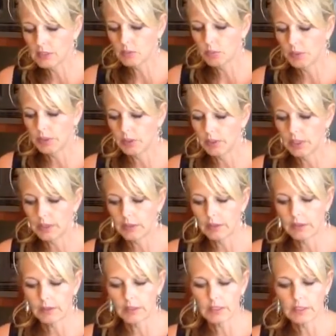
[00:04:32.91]

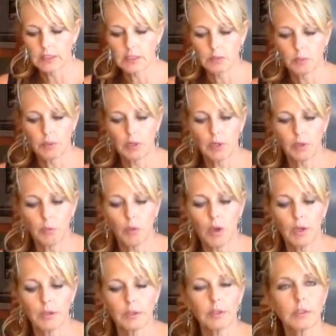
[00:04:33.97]
is where all the
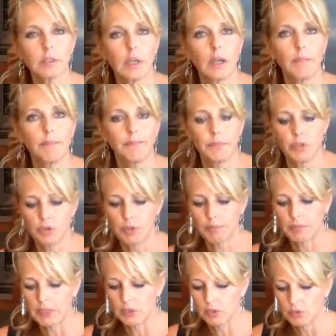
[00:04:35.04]
water's dripped
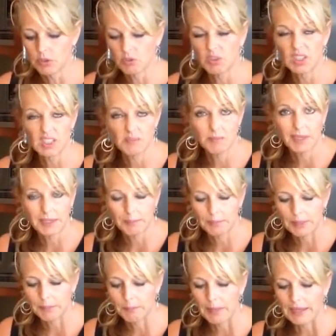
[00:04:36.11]
into, so it doesn't make a
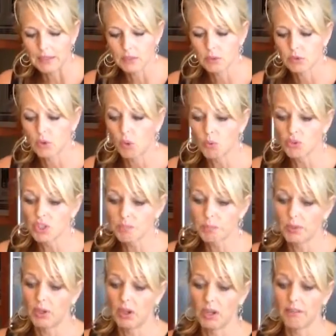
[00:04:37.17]
big mess. So don't just put
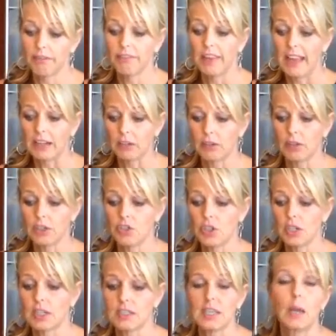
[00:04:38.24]
it on a flat cookie sheet
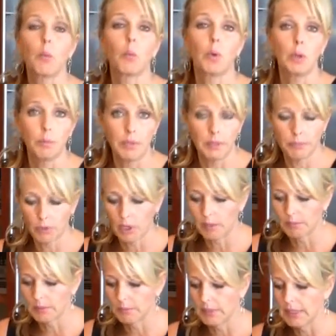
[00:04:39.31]
because that will be a
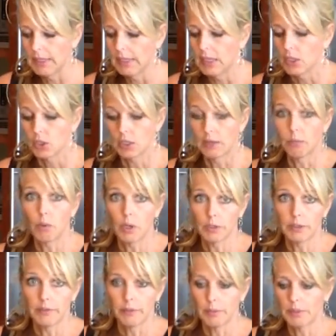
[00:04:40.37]
problem. You'll have water
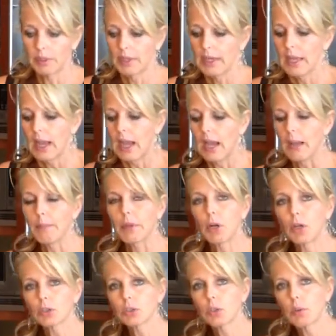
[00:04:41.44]
everywhere. But
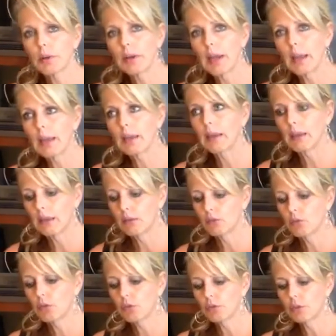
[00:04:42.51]
also,
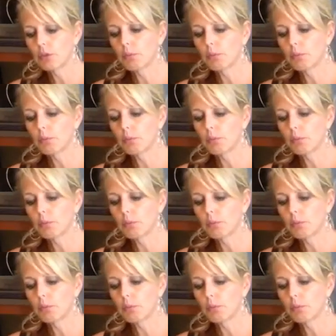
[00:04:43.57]
the